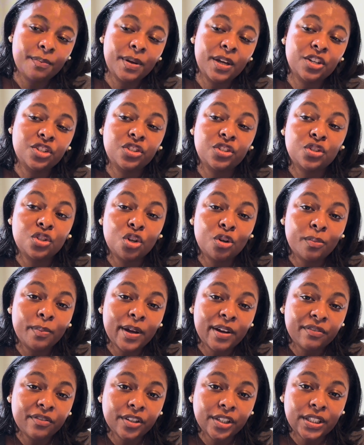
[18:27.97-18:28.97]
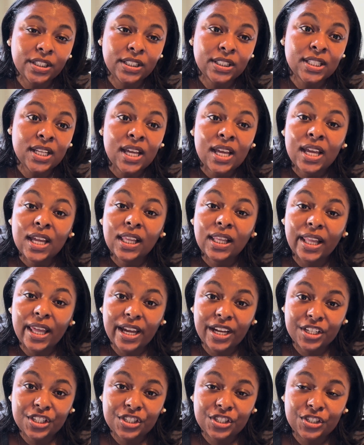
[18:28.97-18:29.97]
I actually told my friends
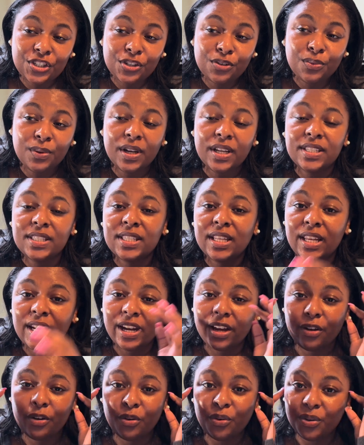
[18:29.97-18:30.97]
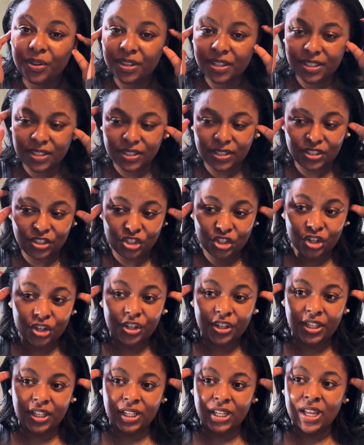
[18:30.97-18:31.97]
last year when I set out on this
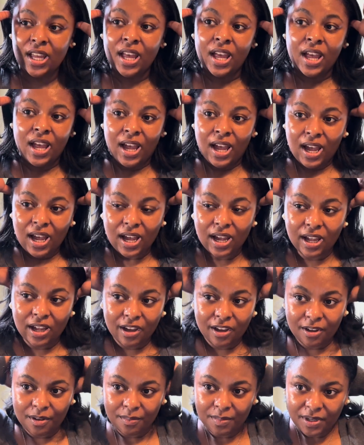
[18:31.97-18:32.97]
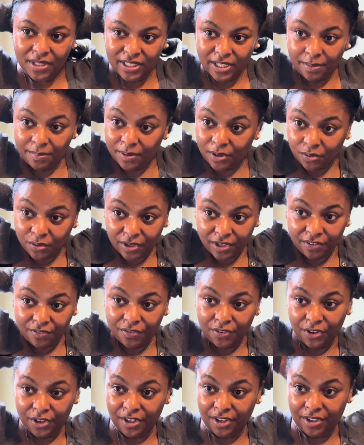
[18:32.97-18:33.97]
journey, because I've been on it
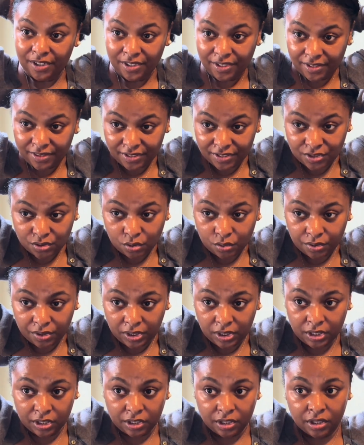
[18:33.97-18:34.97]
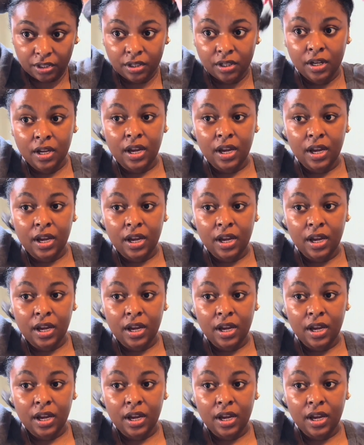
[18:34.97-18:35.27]
for this whole year.